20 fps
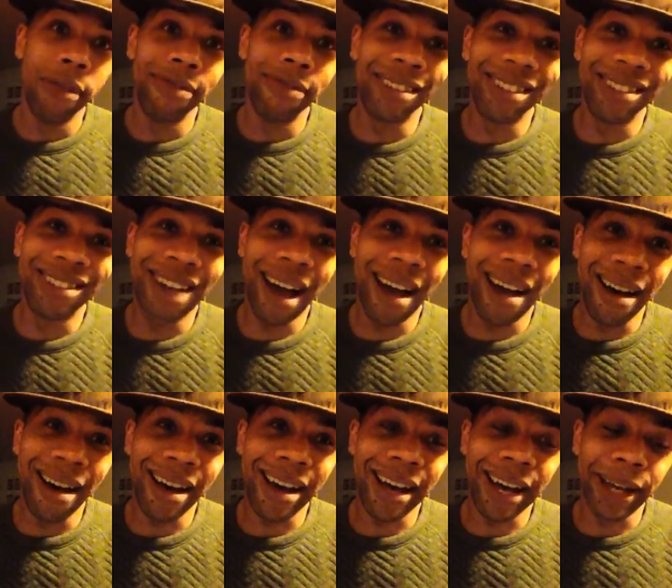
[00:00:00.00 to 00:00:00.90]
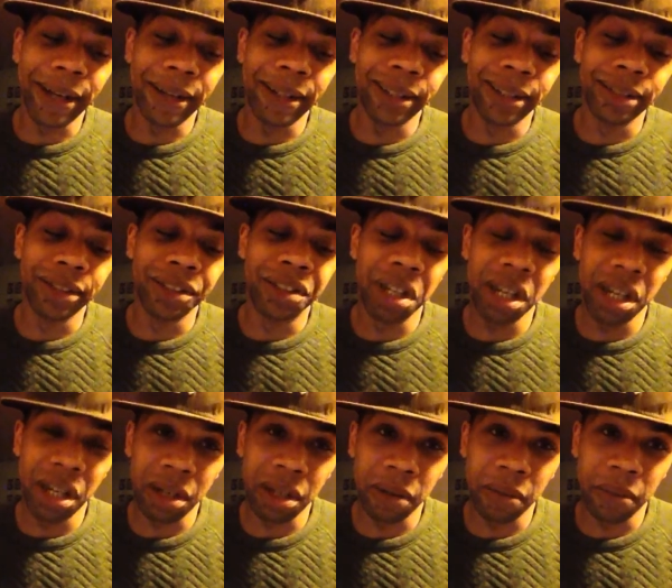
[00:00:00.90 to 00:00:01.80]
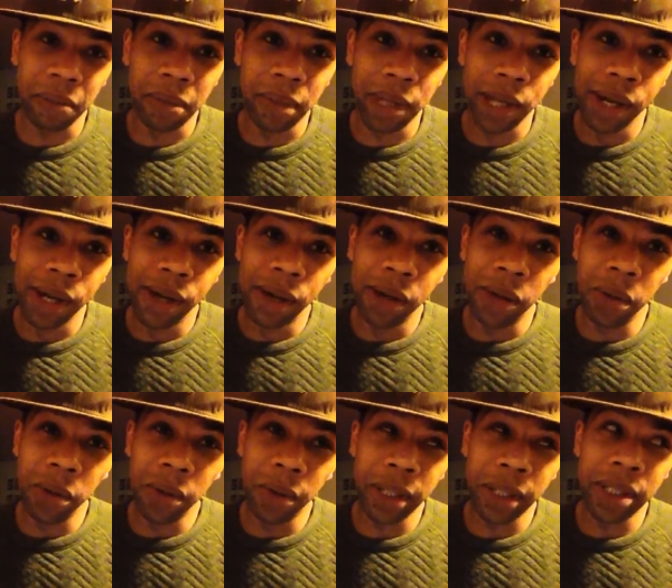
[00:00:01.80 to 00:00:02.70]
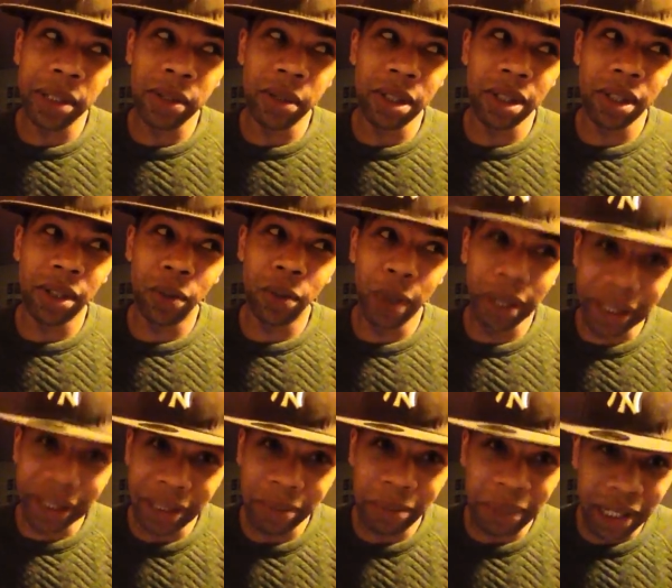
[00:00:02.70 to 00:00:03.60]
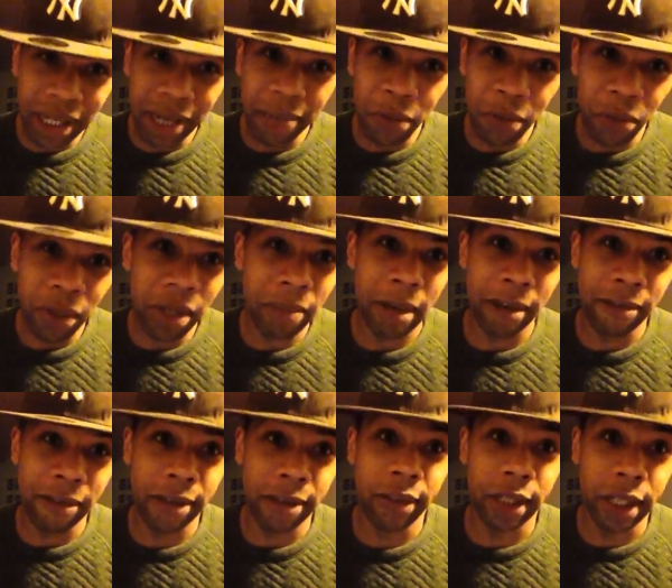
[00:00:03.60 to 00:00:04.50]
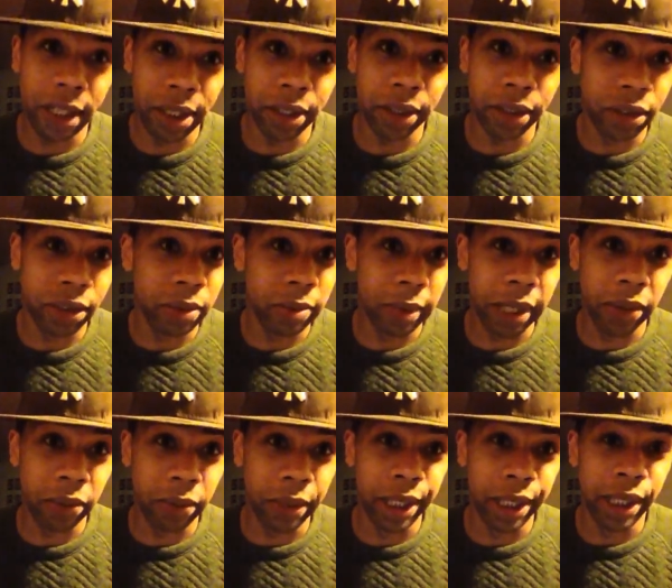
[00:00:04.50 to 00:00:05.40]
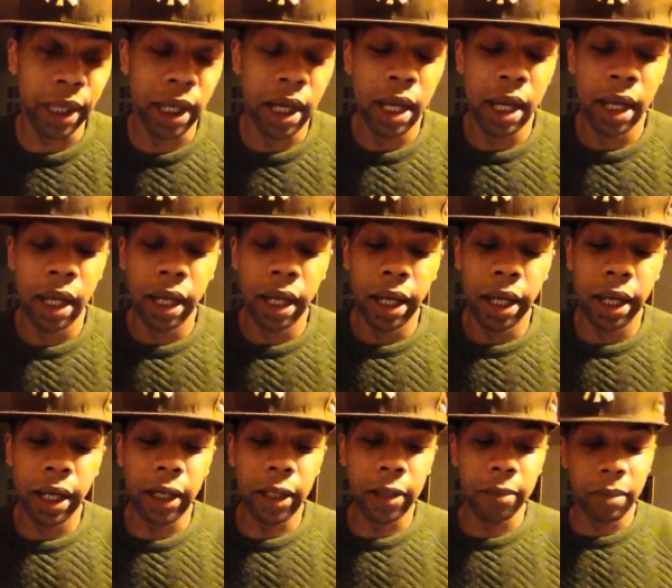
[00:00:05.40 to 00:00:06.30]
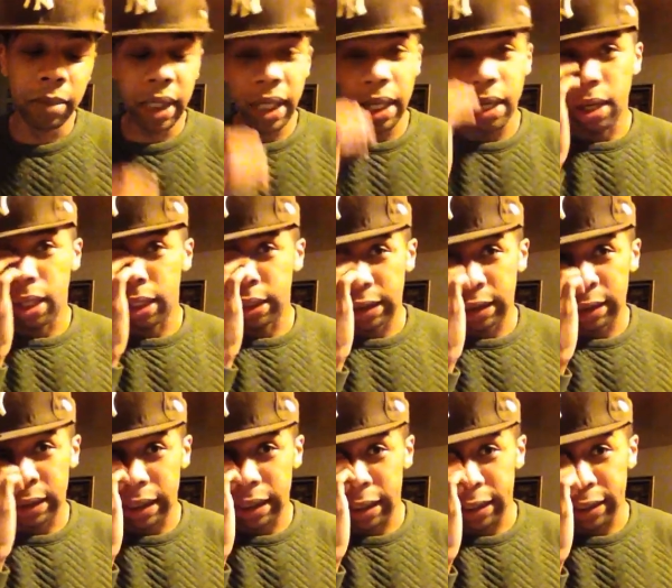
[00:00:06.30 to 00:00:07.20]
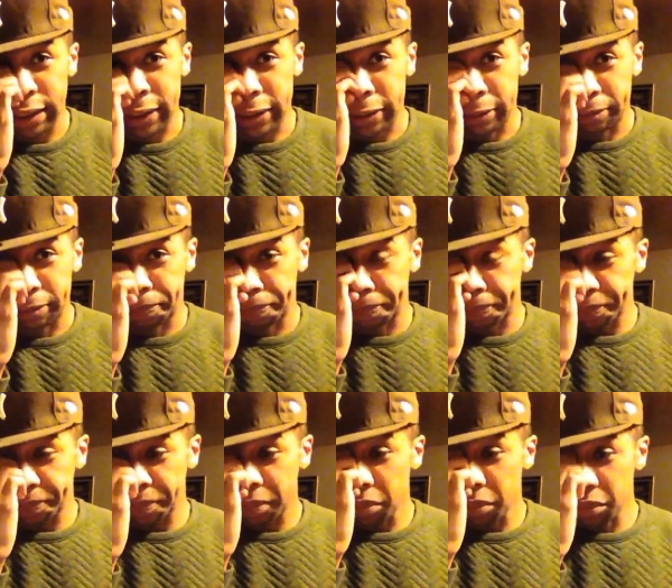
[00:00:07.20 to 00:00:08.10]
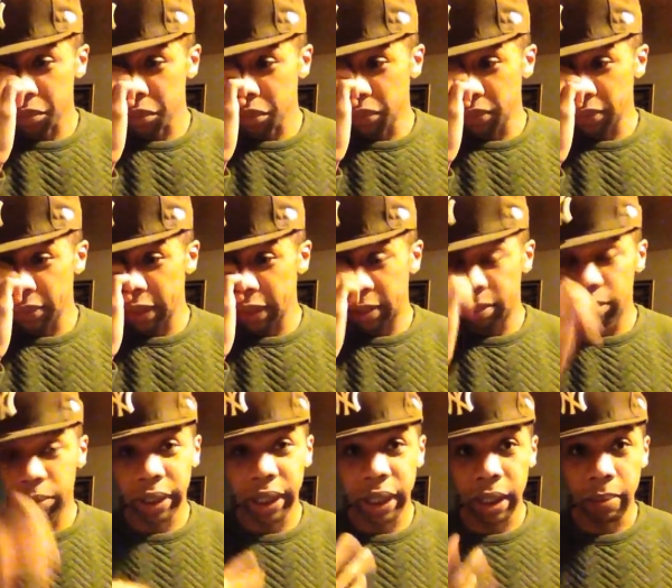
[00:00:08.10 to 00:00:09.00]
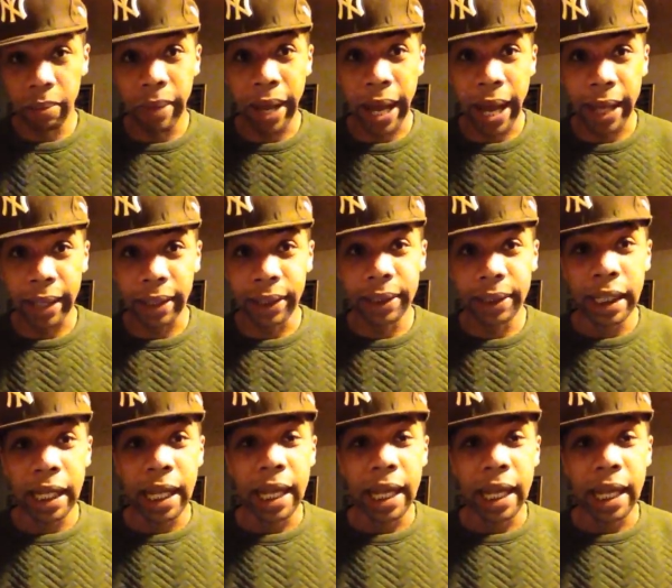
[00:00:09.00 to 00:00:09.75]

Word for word: the guy Jim, who is quickly becoming one of my favorite characters, by the way. Um, they all discuss bringing him back